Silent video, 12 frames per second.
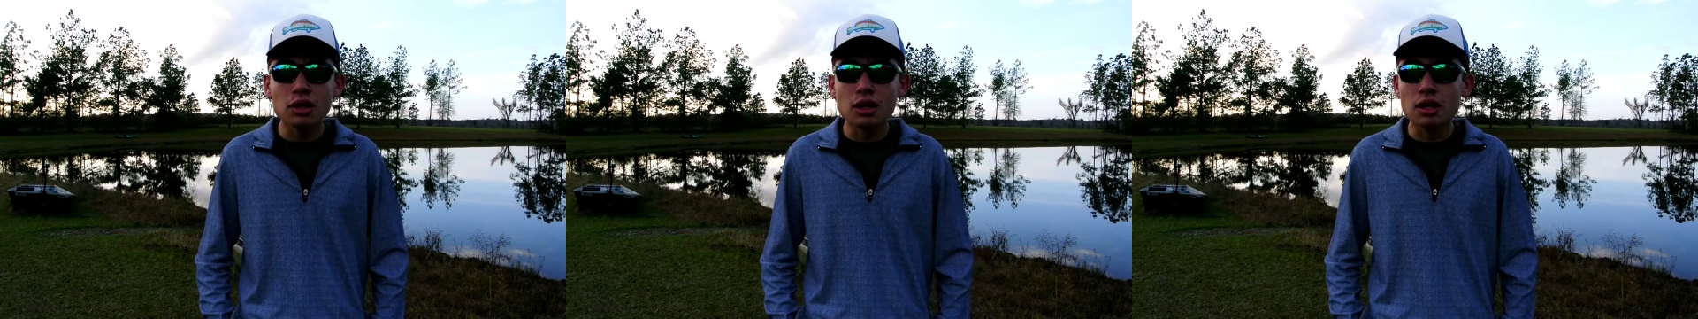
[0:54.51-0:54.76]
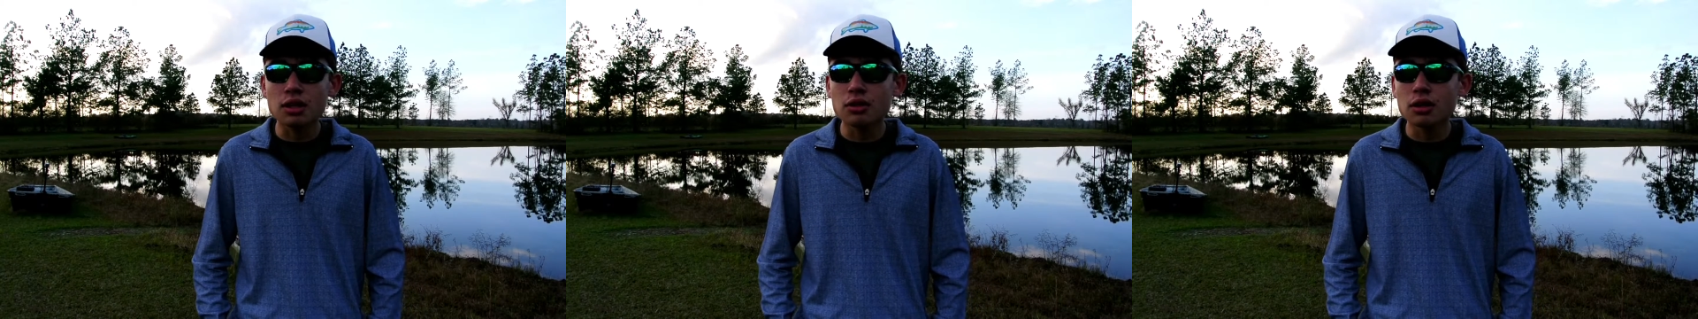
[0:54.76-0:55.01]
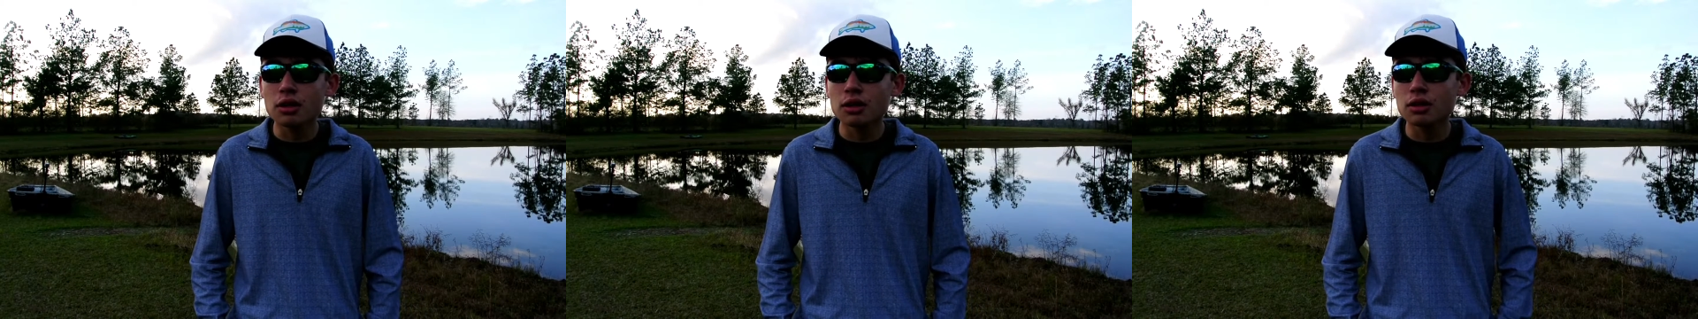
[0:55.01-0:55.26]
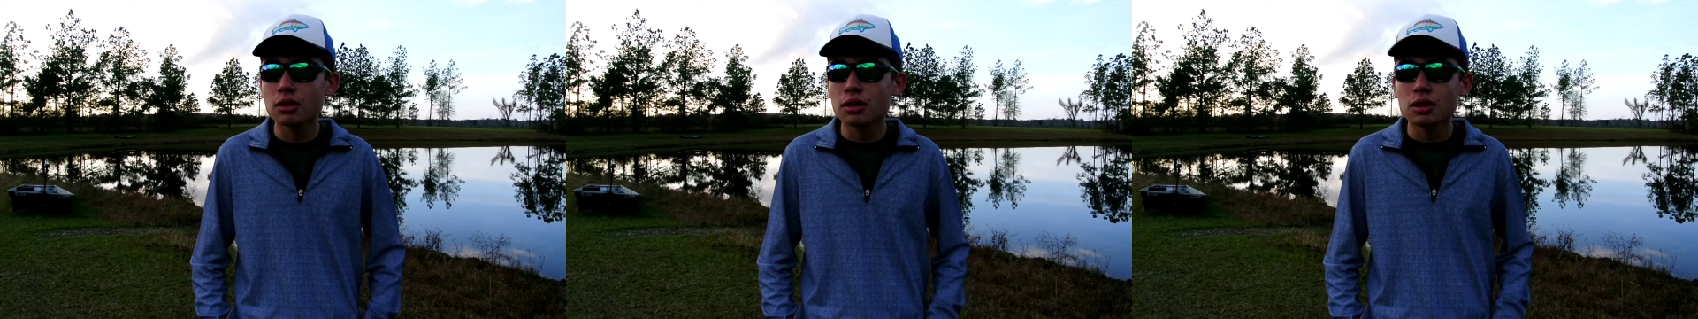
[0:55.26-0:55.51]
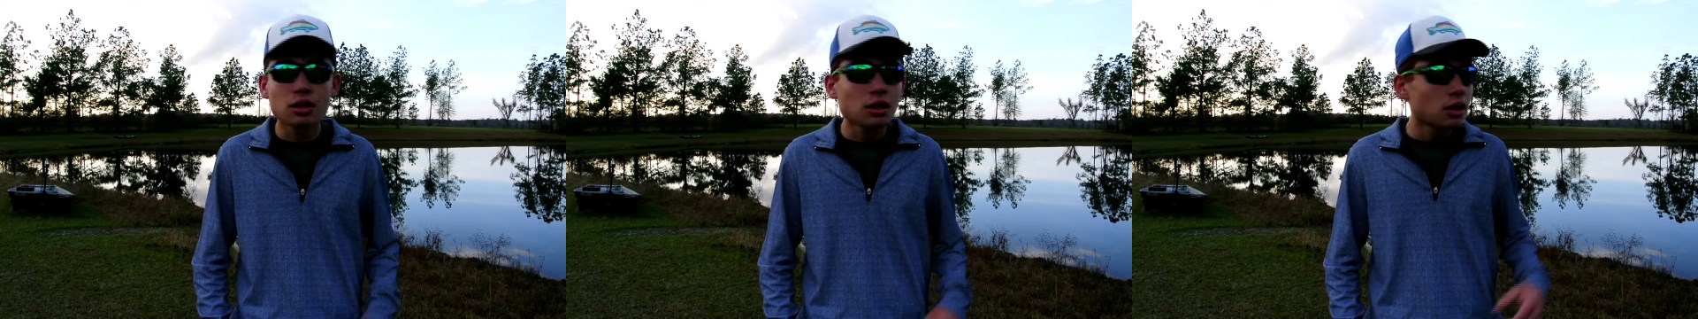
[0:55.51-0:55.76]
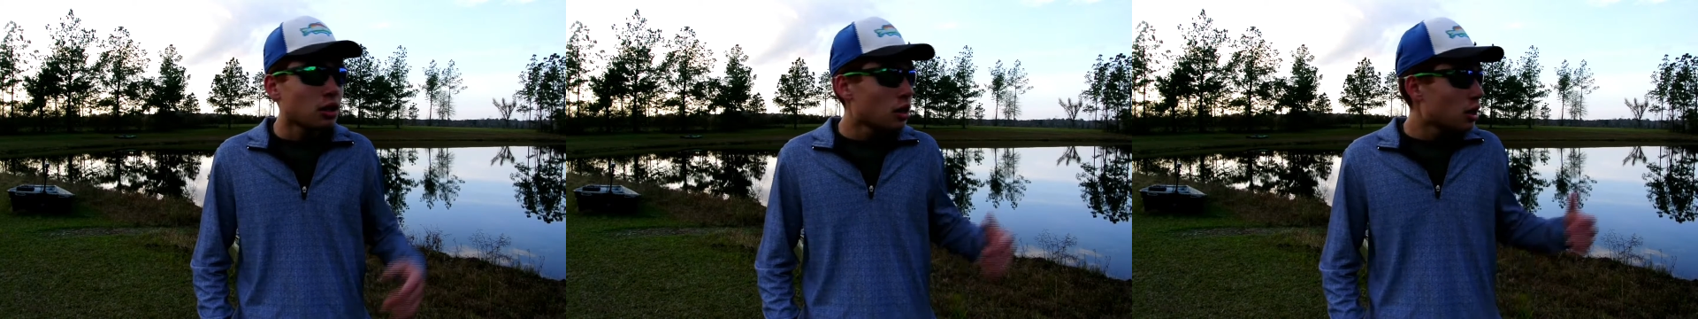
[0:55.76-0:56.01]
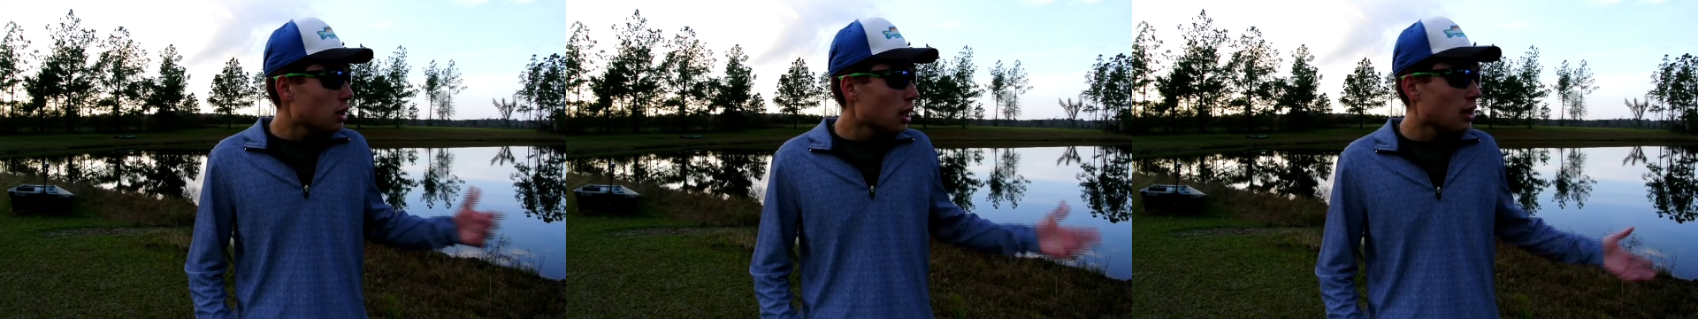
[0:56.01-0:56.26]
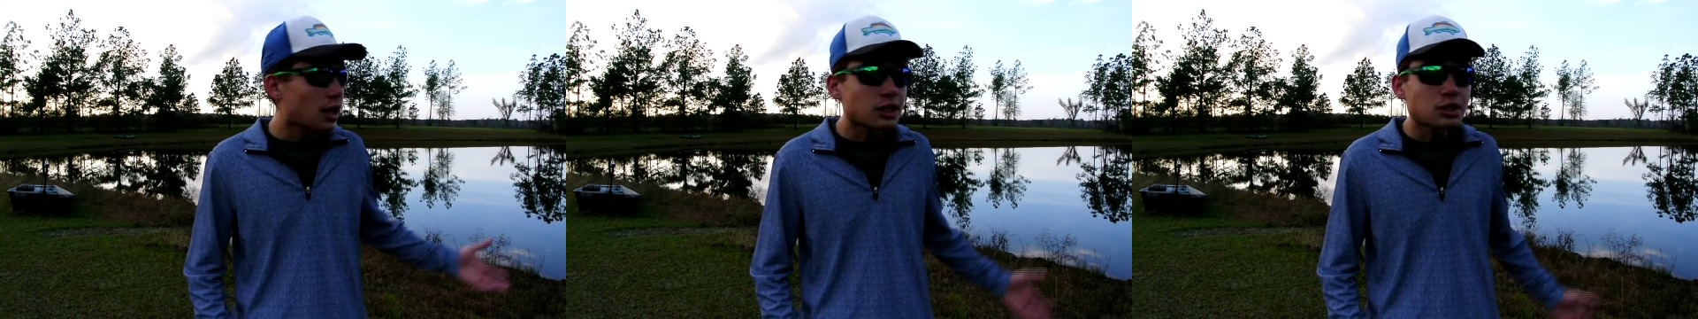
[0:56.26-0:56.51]
And
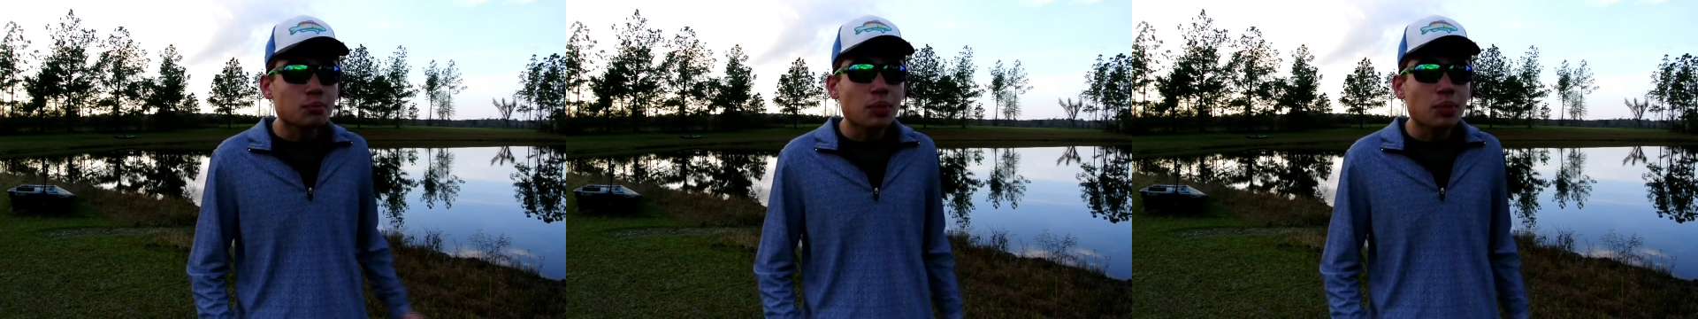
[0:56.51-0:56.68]
yeah, that's